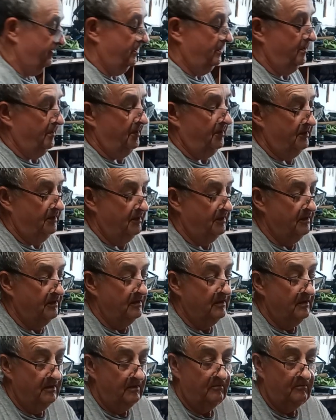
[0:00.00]
it here.
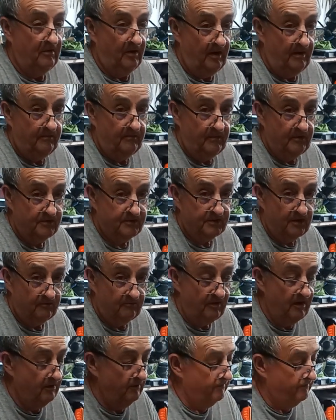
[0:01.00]
Right, so
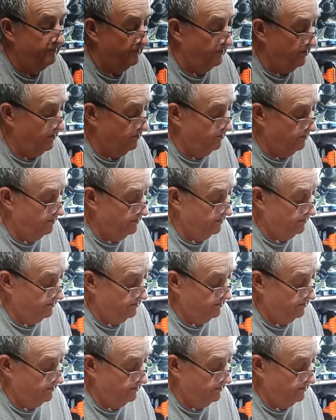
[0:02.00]
round file,